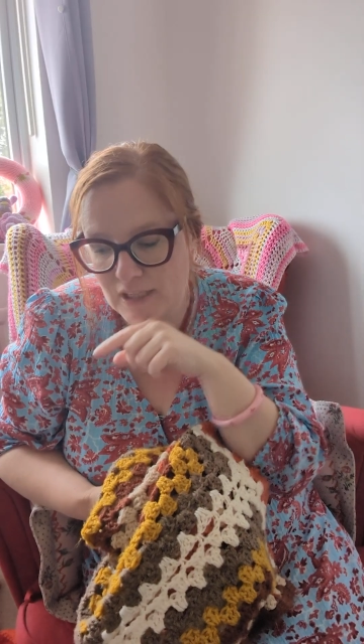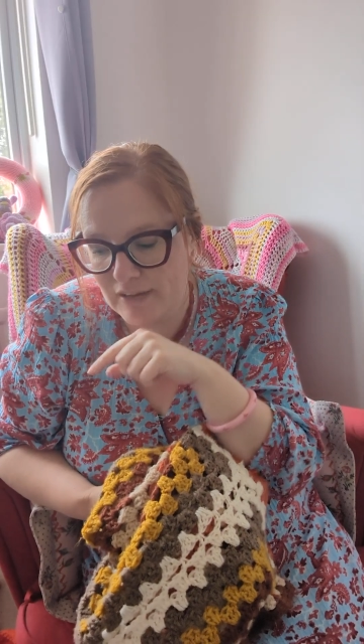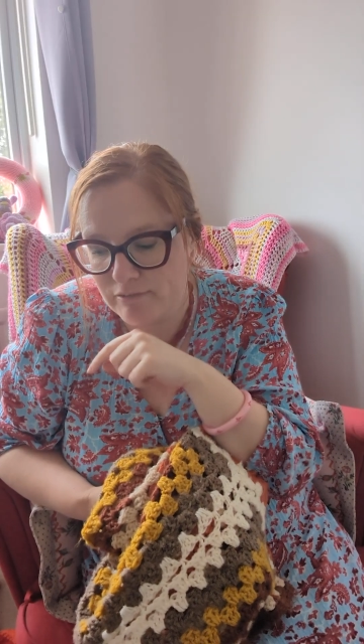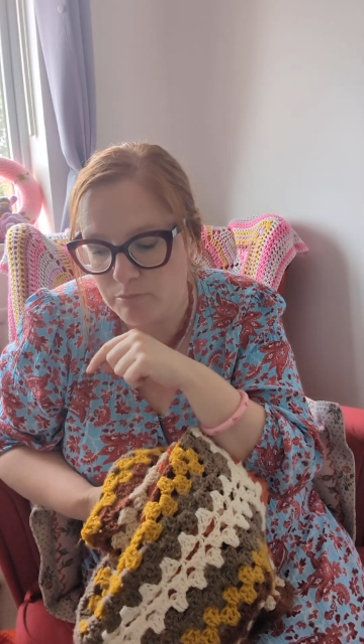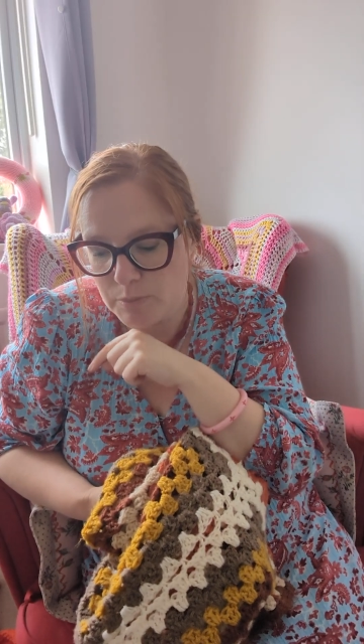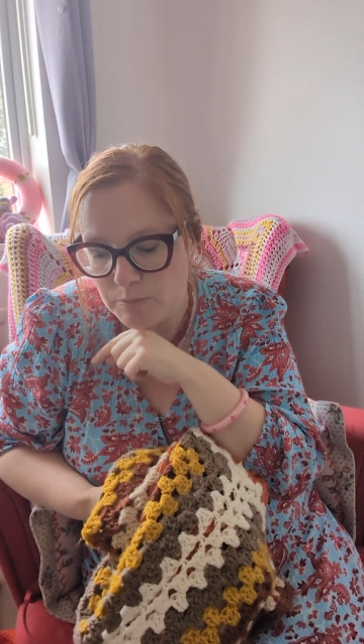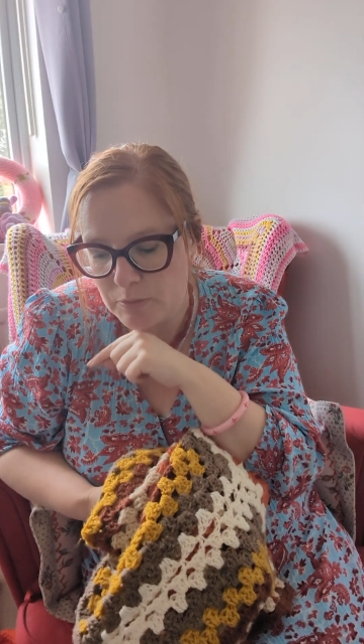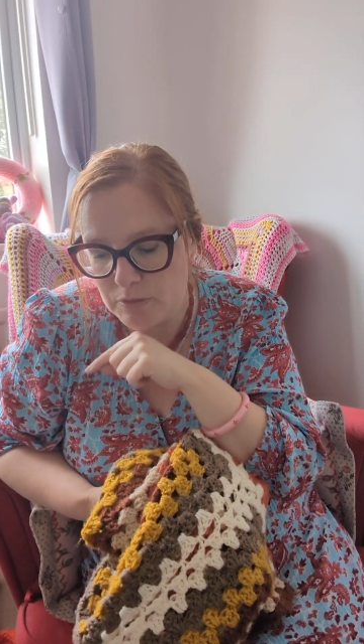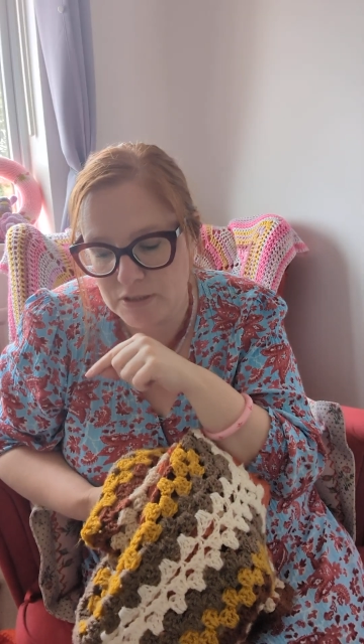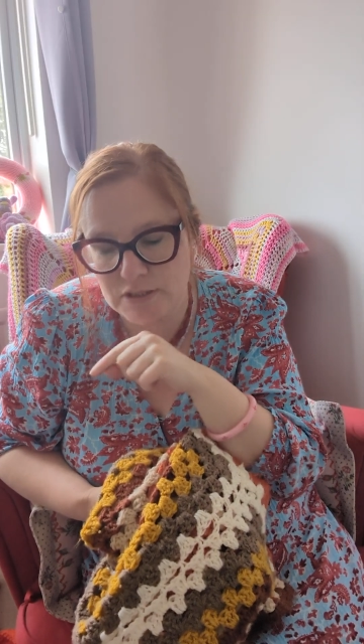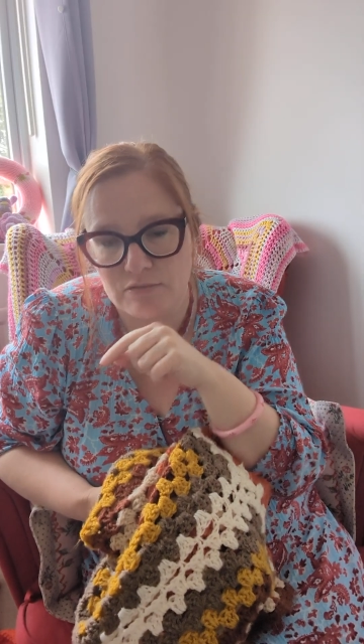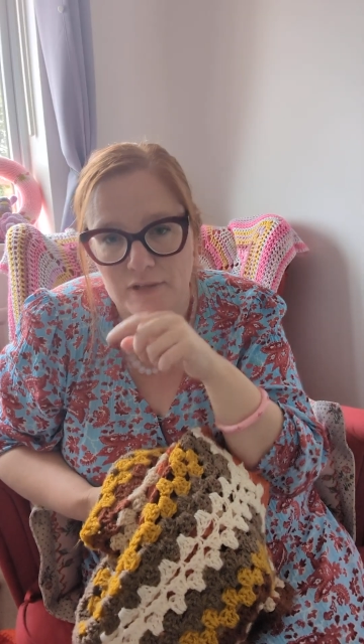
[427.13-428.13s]
I haven't put
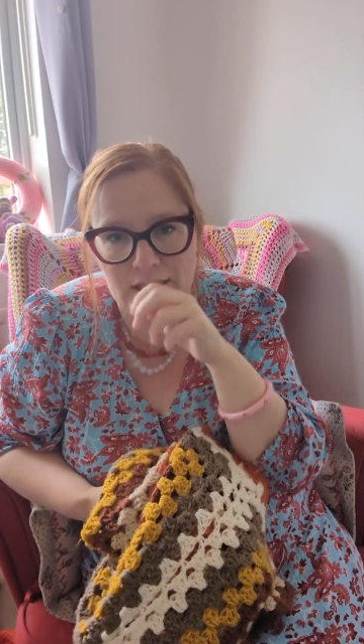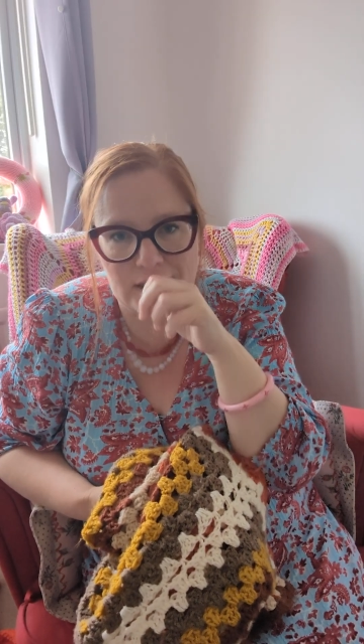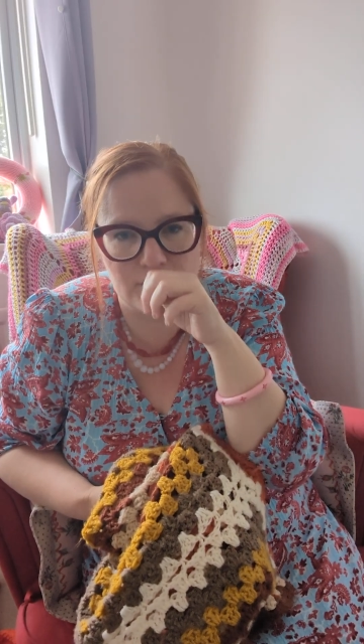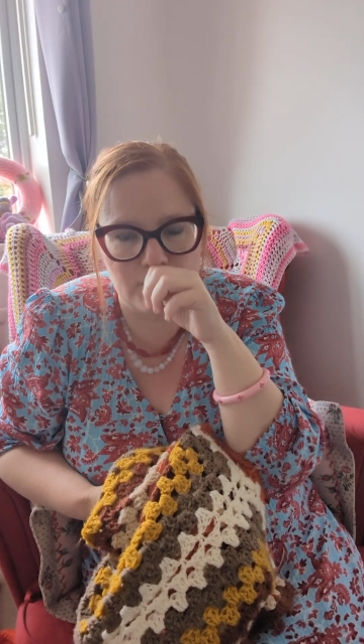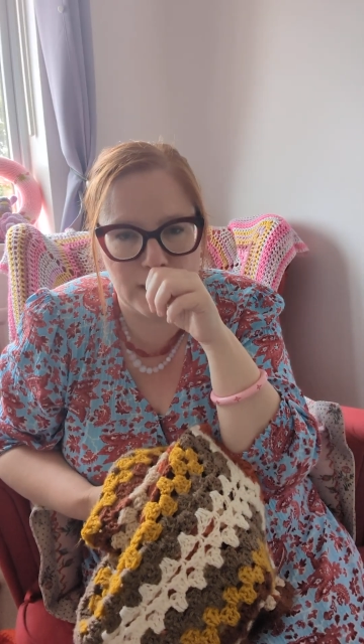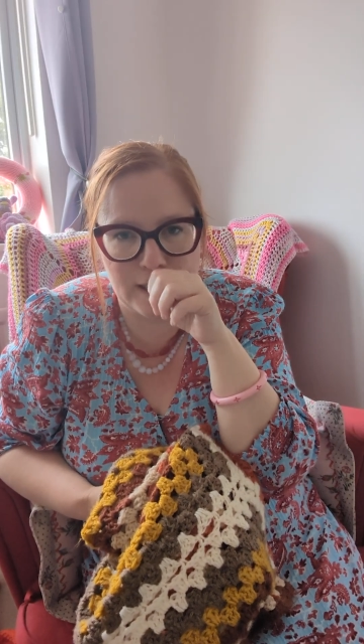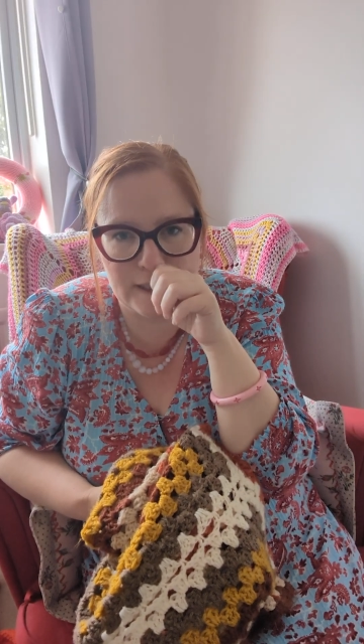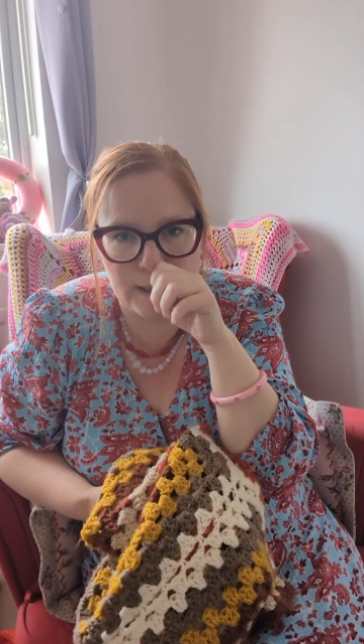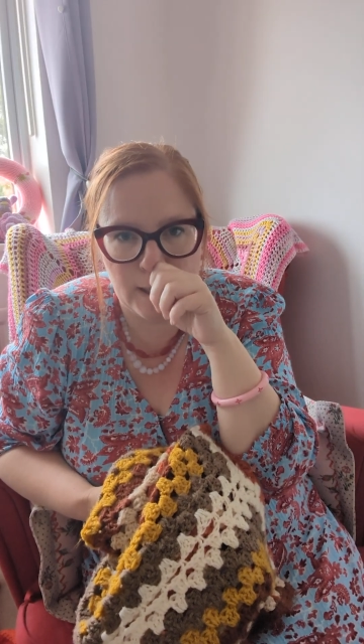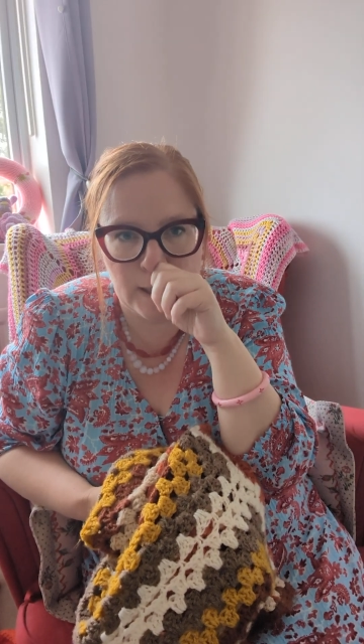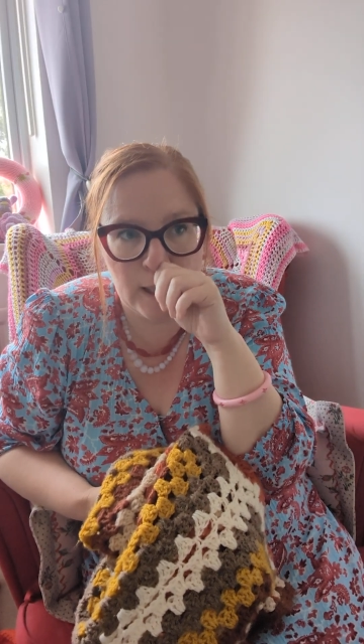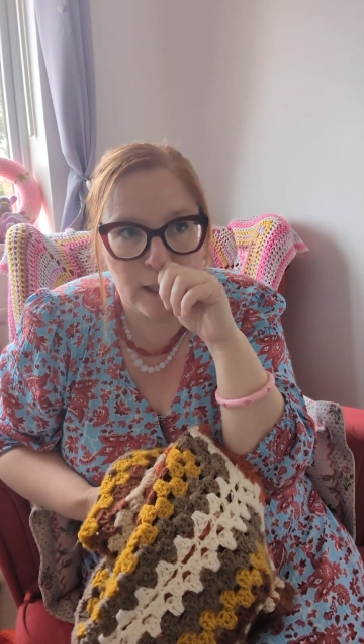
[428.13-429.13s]
pockets on any of mine,
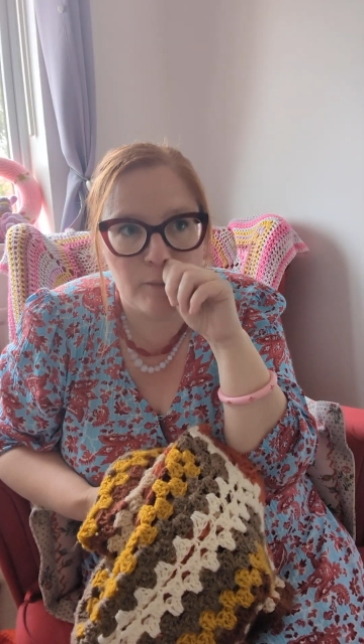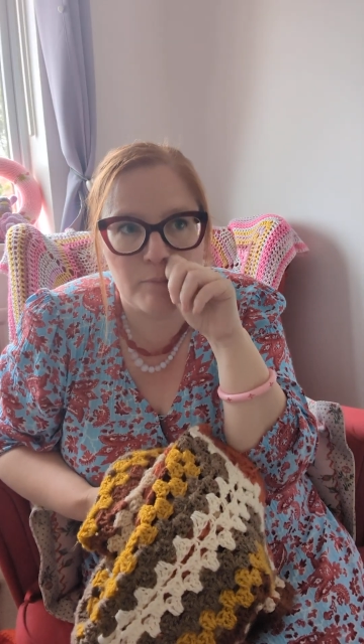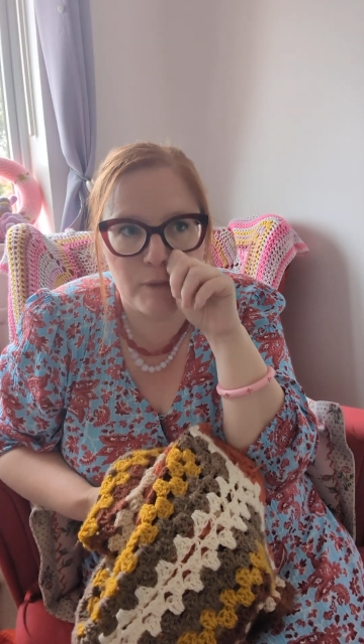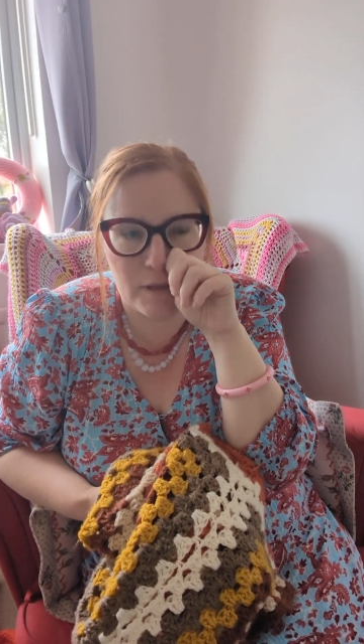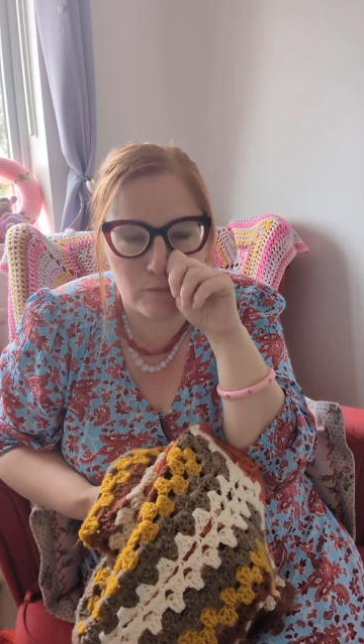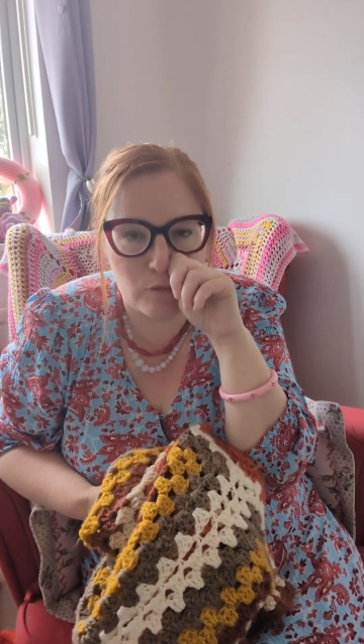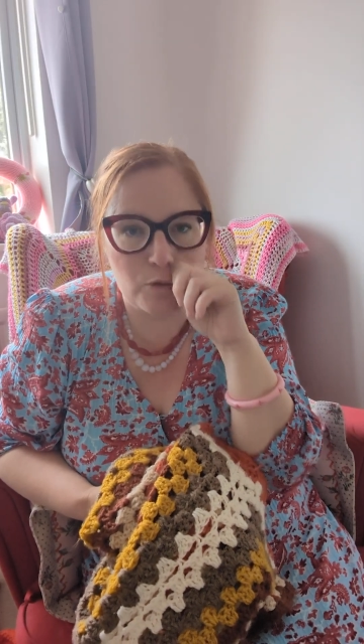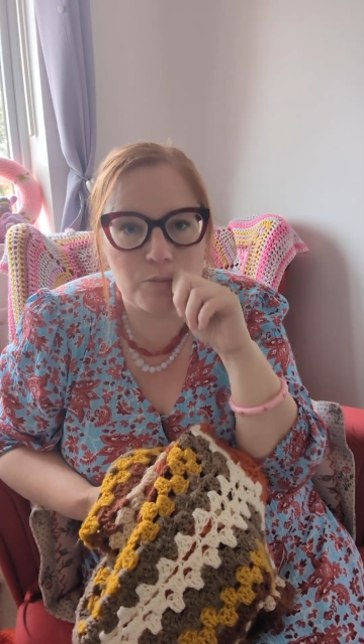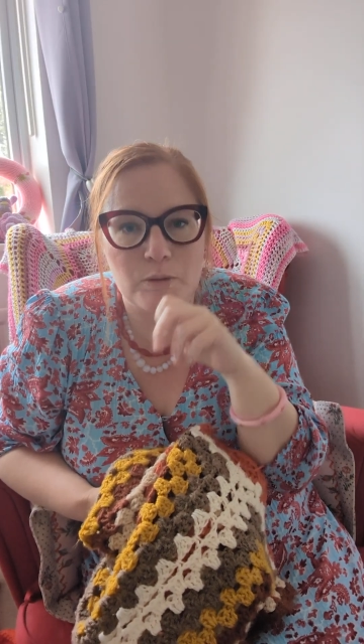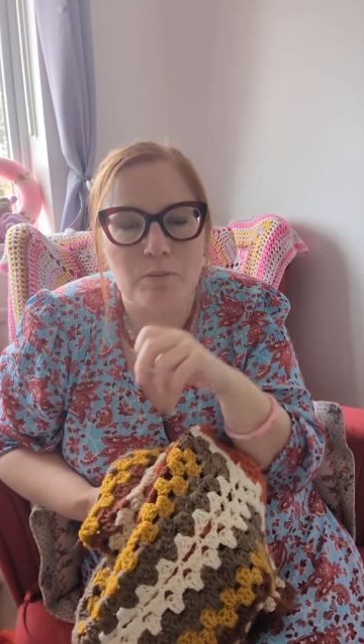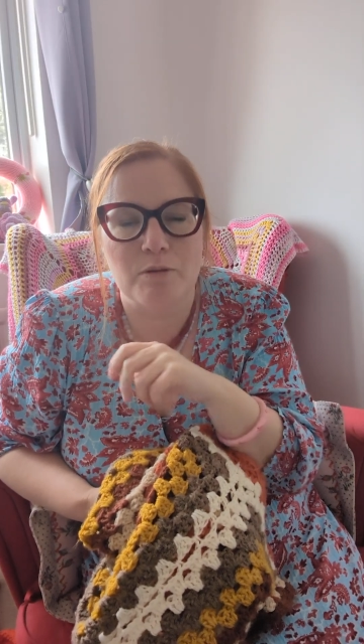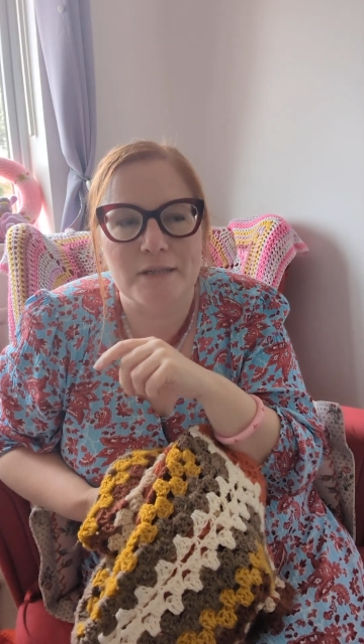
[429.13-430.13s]
but I would
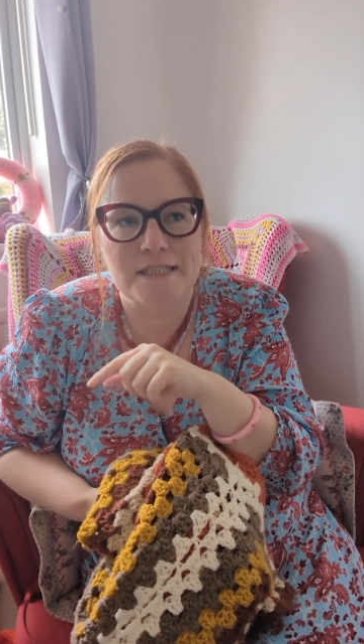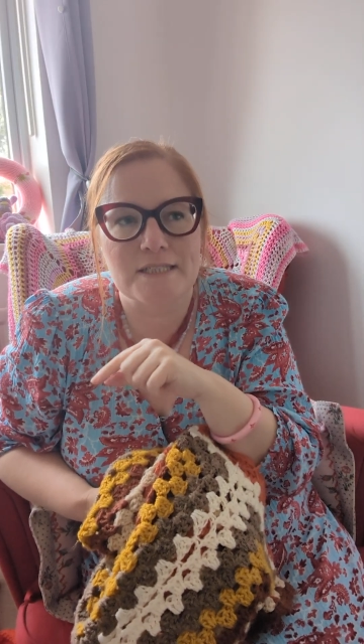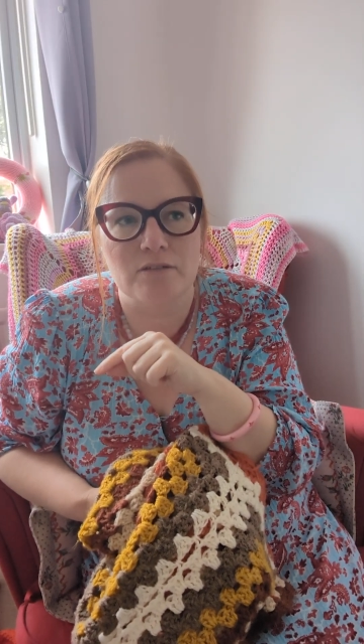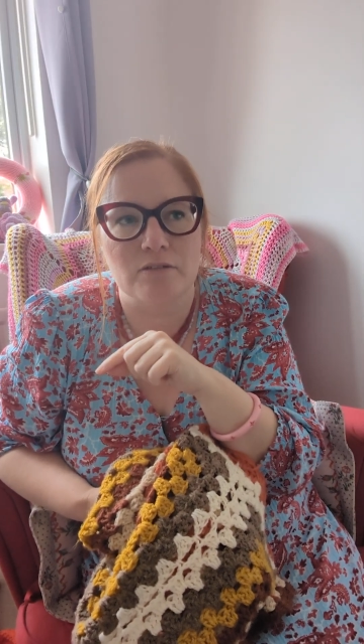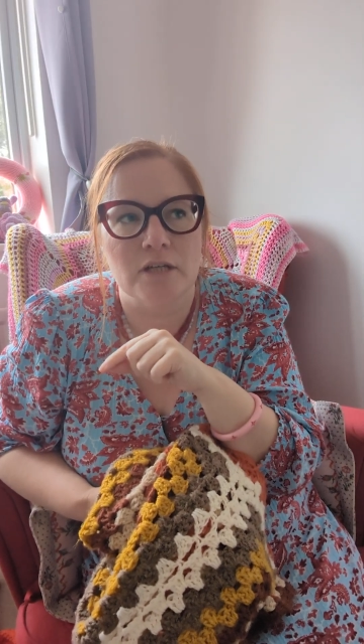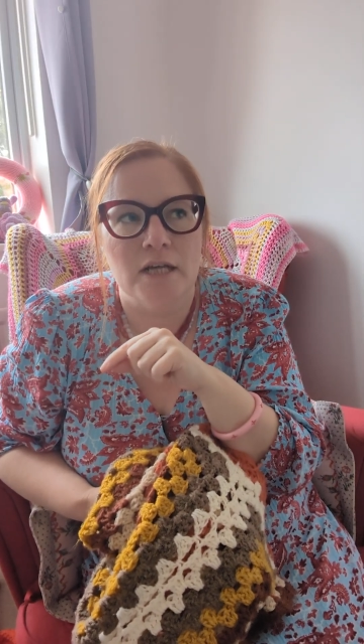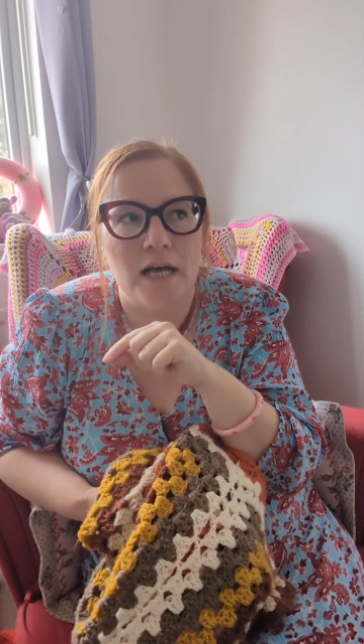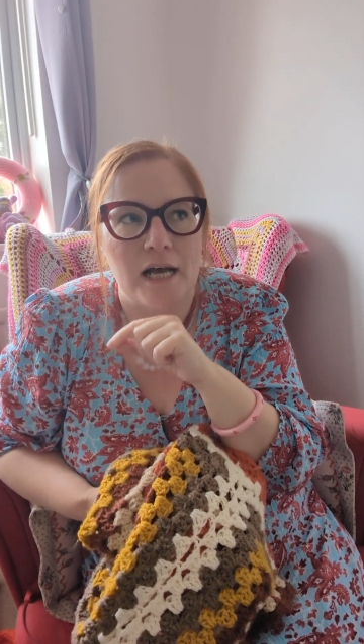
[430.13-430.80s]
put pockets on,